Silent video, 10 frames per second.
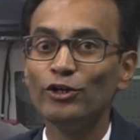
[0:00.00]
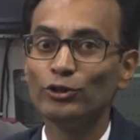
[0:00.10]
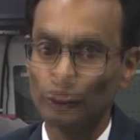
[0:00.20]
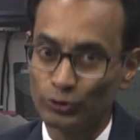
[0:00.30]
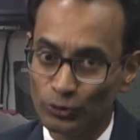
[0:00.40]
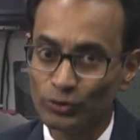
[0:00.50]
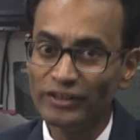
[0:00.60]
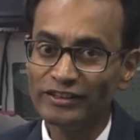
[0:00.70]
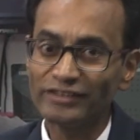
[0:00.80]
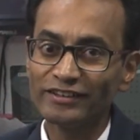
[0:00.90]
To do
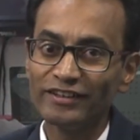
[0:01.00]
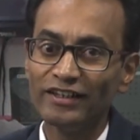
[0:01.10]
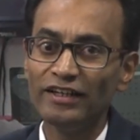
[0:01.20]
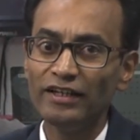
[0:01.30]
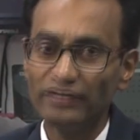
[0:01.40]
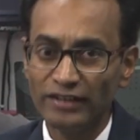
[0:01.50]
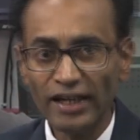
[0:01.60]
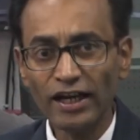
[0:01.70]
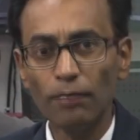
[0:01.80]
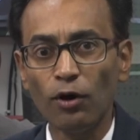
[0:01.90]
this, think
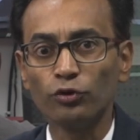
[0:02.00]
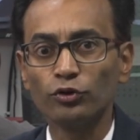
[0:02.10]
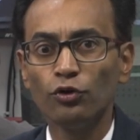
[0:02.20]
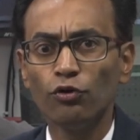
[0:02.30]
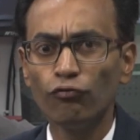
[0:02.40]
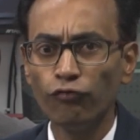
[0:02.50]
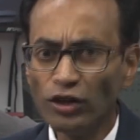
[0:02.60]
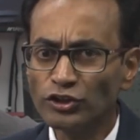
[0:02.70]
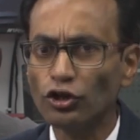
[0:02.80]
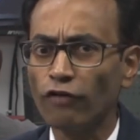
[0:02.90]
about what
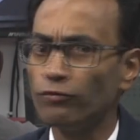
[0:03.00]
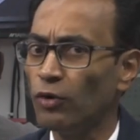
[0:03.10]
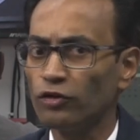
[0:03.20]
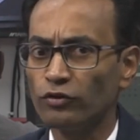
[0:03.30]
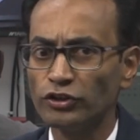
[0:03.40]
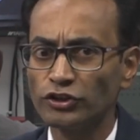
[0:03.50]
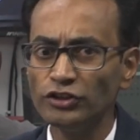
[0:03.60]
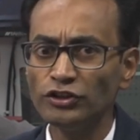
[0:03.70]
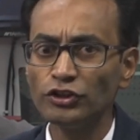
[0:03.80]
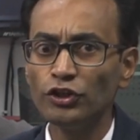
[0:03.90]
softball
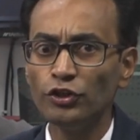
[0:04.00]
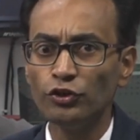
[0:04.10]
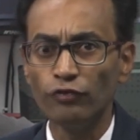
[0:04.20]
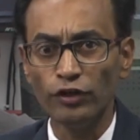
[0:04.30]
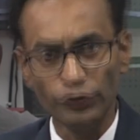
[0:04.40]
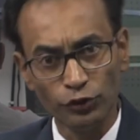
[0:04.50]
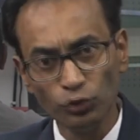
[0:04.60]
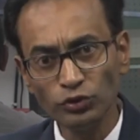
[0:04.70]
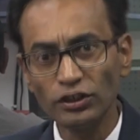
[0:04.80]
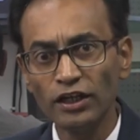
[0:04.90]
questions you will
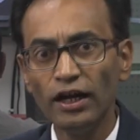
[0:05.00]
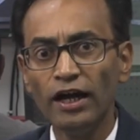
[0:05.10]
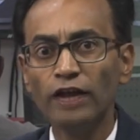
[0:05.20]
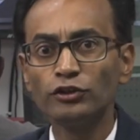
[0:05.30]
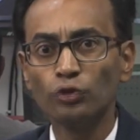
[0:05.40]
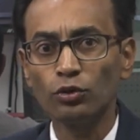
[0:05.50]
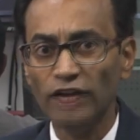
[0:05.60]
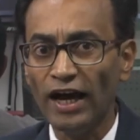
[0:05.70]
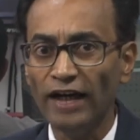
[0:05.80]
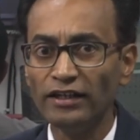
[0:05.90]
use so
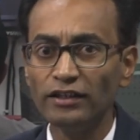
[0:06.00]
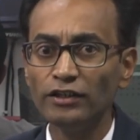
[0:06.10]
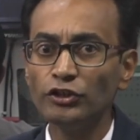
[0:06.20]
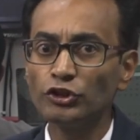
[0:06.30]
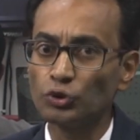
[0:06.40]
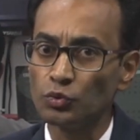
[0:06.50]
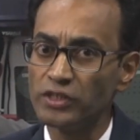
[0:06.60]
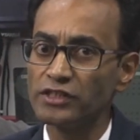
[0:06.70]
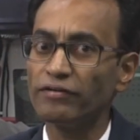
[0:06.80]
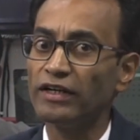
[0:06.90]
that
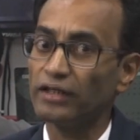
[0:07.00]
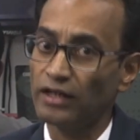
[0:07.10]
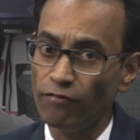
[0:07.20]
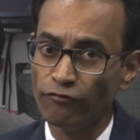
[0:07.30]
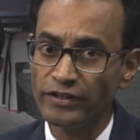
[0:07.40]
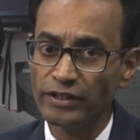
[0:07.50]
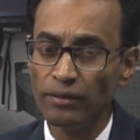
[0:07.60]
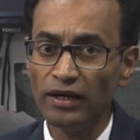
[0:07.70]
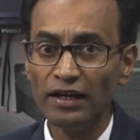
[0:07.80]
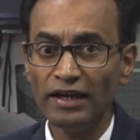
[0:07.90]
students feel
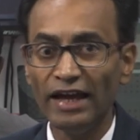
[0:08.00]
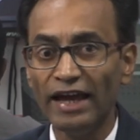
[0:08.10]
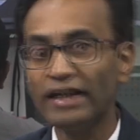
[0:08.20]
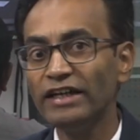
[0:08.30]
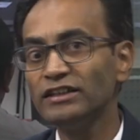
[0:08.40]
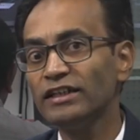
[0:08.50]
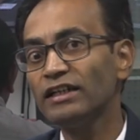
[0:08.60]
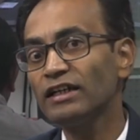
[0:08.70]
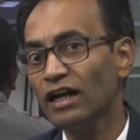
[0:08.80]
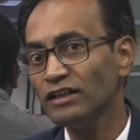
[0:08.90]
comfortable engaging in
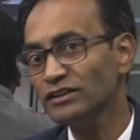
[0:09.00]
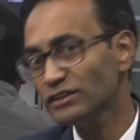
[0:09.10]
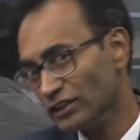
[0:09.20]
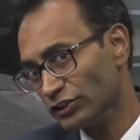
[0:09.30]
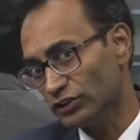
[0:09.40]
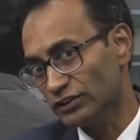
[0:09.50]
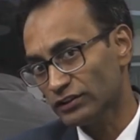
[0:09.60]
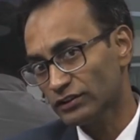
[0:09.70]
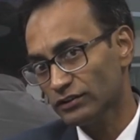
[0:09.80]
class discussions.